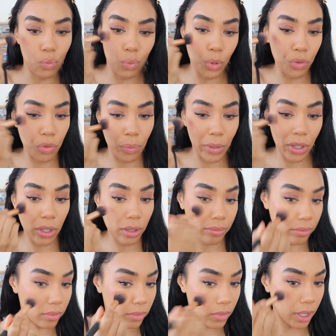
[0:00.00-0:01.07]
movable.
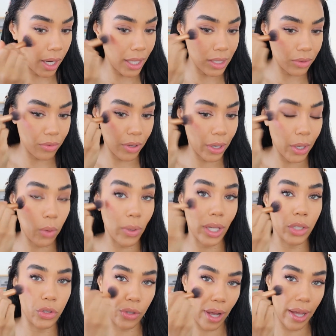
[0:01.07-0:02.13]
It has a very
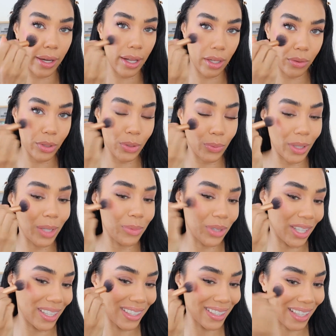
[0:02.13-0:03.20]
quick dry down is what I'm
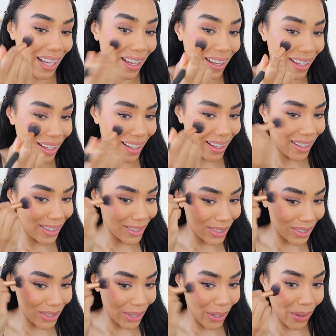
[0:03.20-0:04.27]
trying to say.
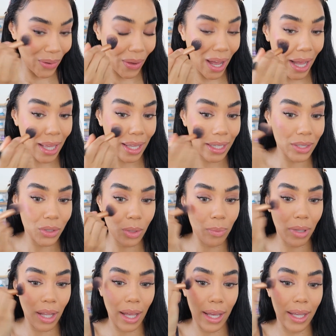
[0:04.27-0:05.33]
So I like to
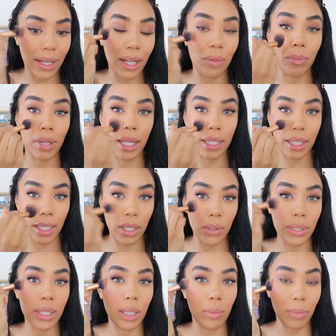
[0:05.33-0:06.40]
apply it and blend it
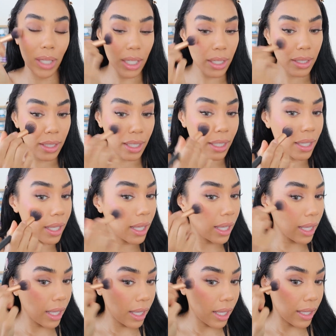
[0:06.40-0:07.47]
out immediately.
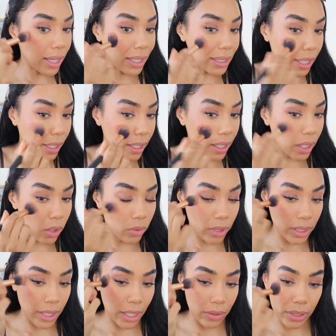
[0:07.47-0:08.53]
That's kind of the
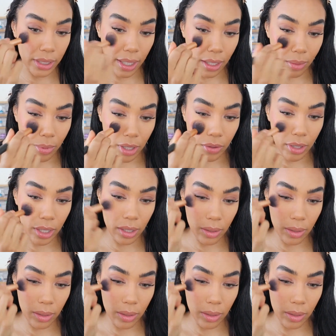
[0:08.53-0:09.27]
only downside about